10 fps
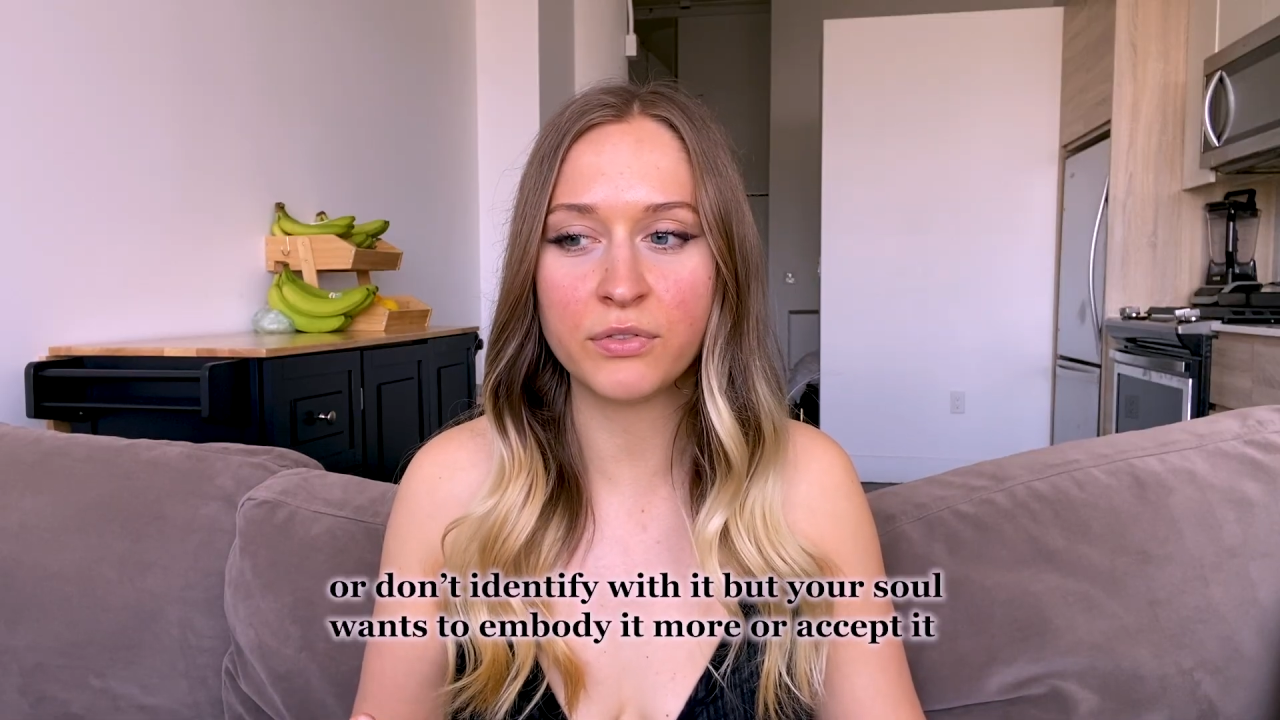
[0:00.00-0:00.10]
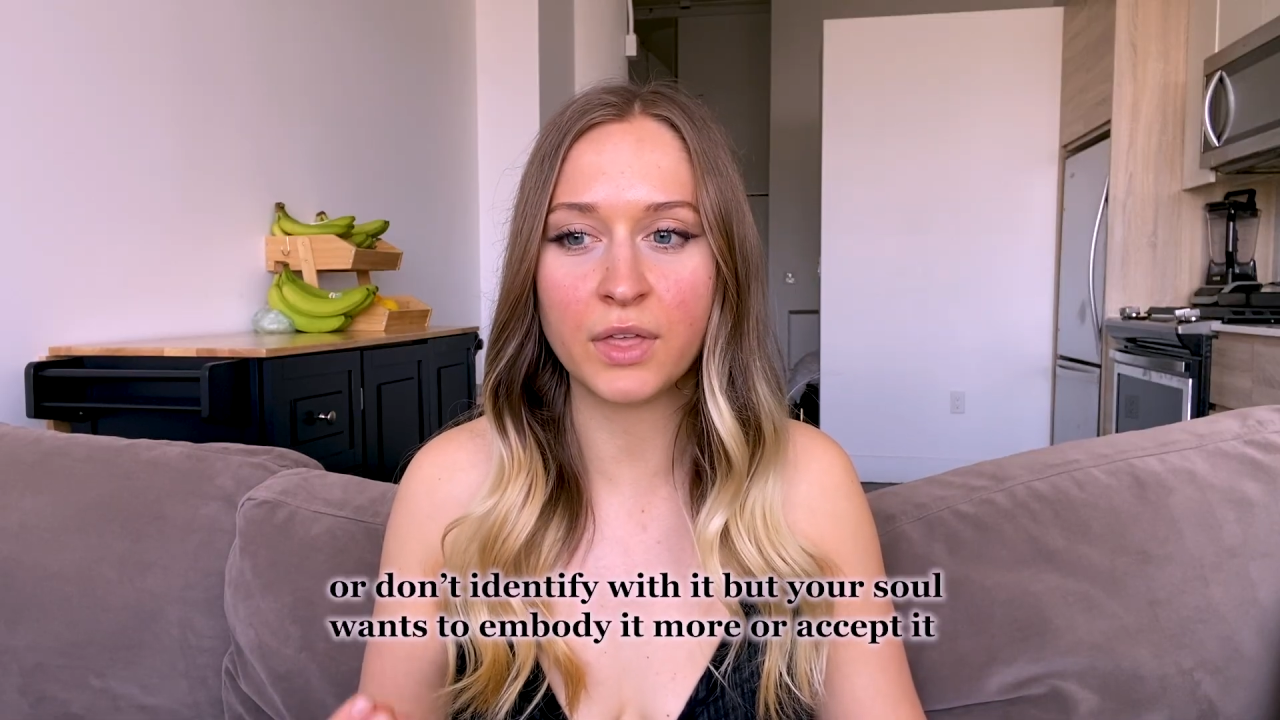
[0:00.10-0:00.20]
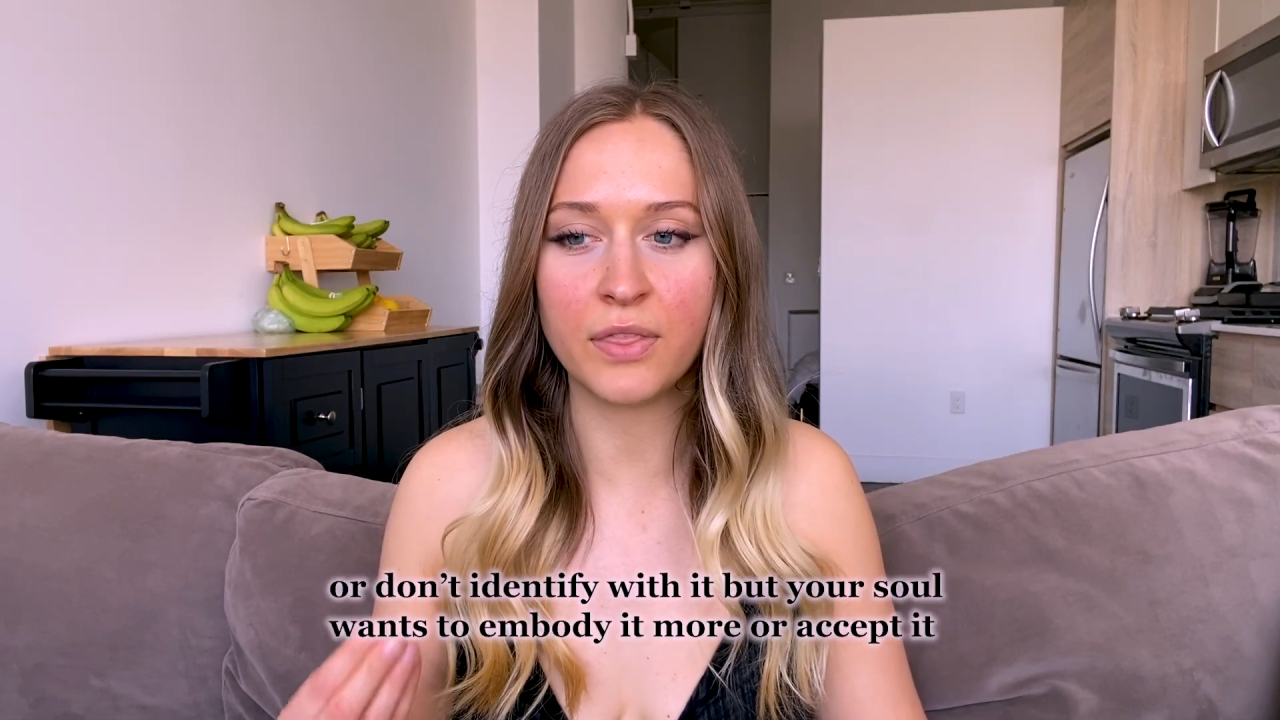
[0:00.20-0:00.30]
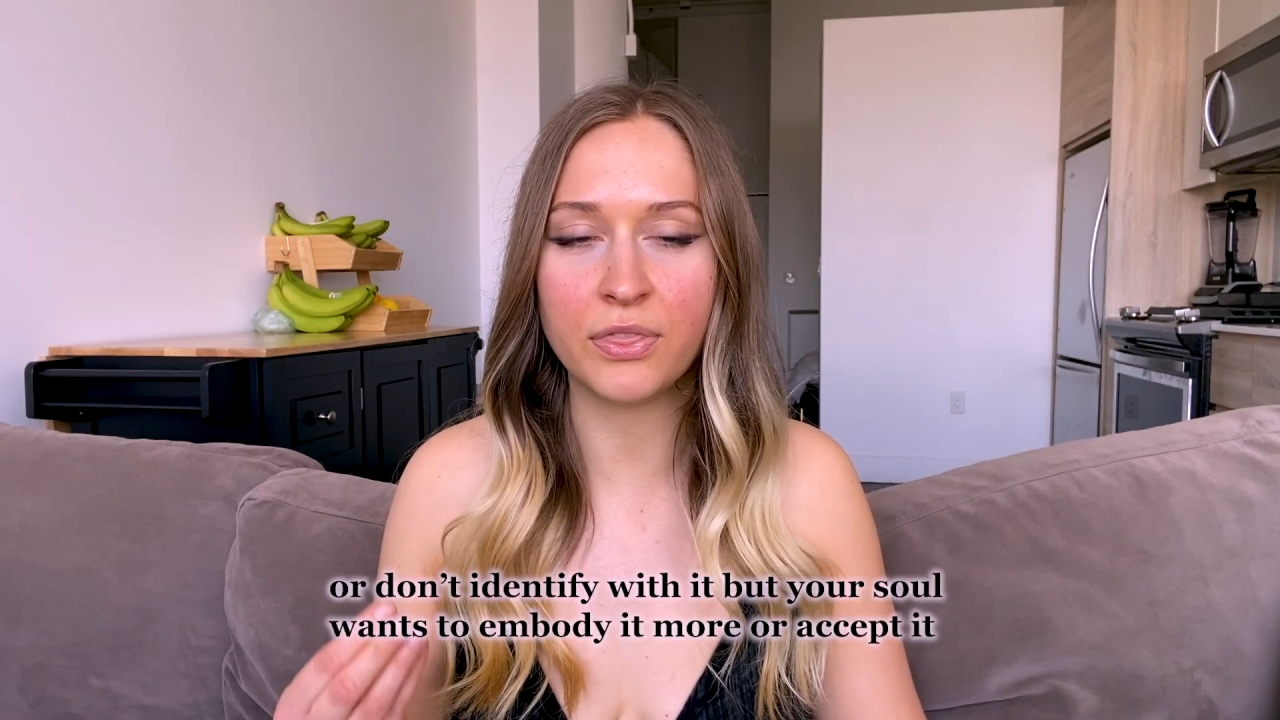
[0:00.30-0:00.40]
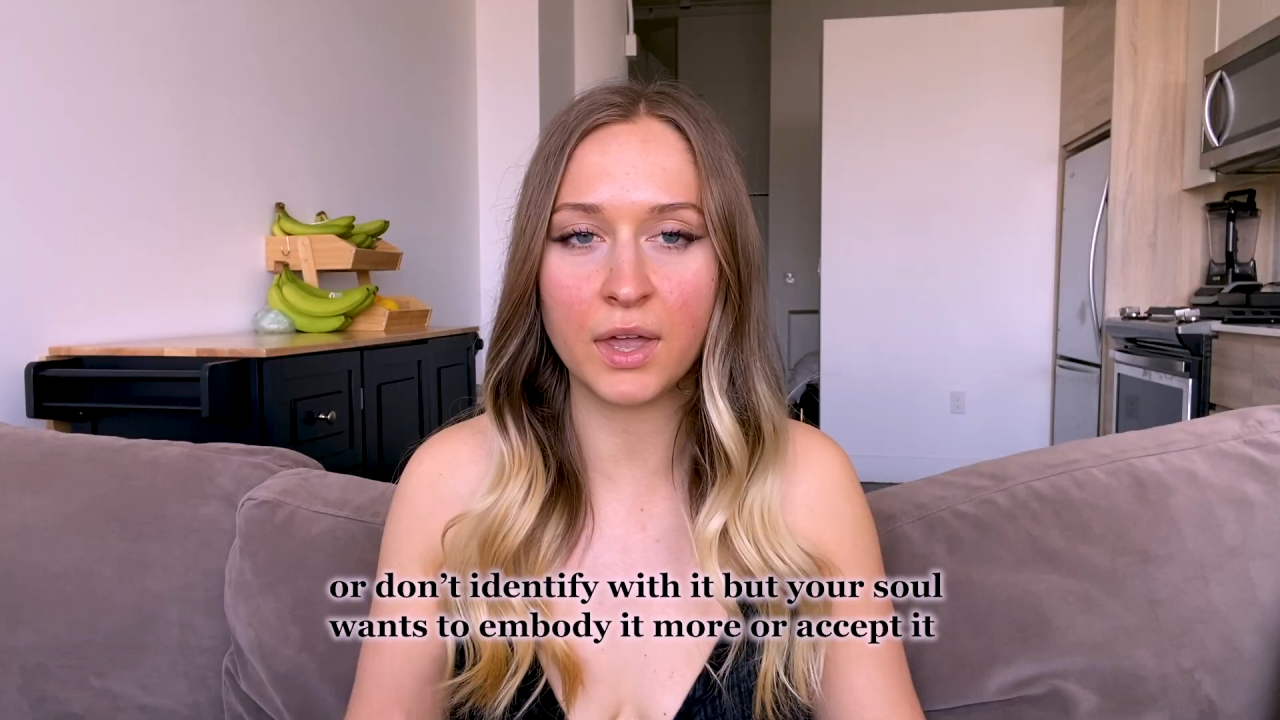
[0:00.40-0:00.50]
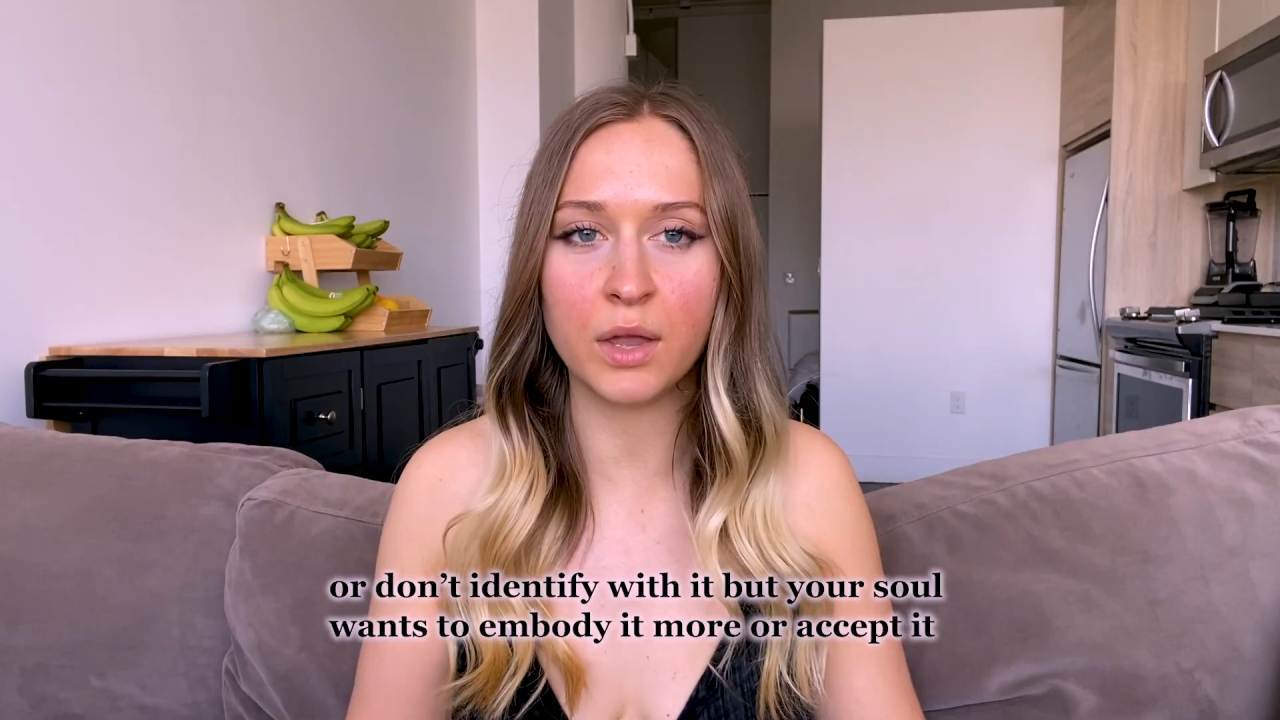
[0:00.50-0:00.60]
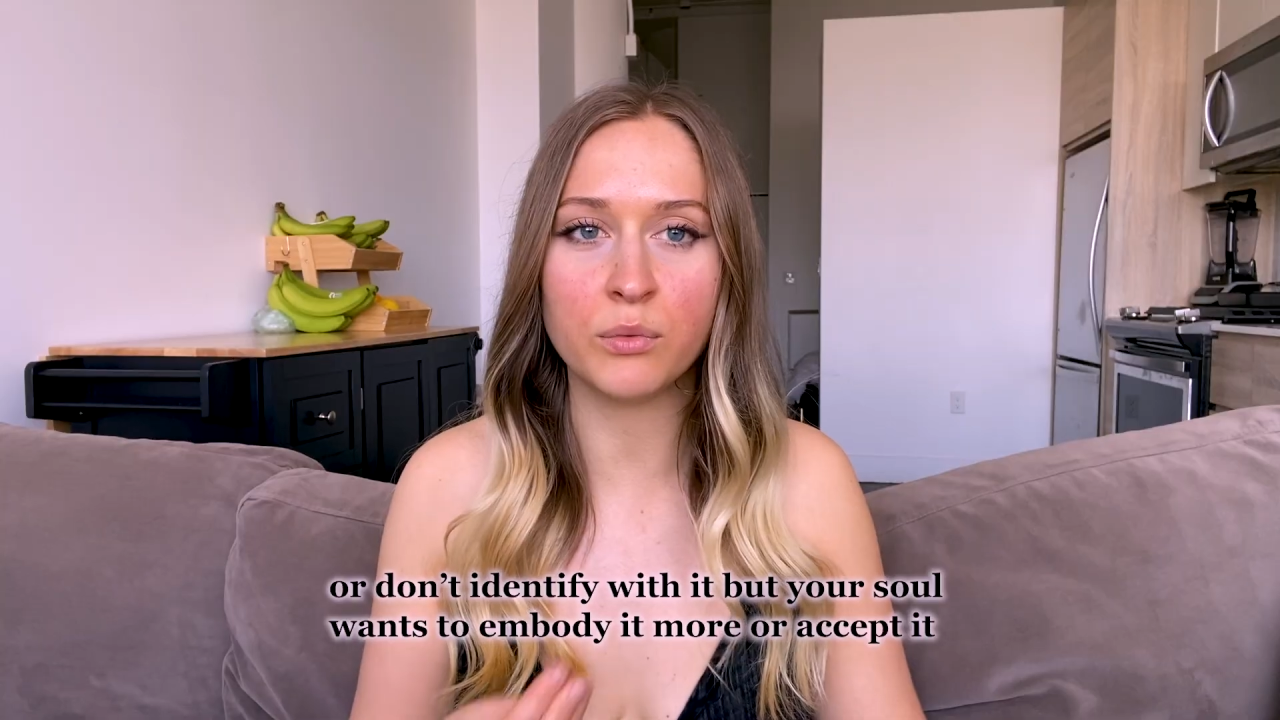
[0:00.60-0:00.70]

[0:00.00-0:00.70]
that they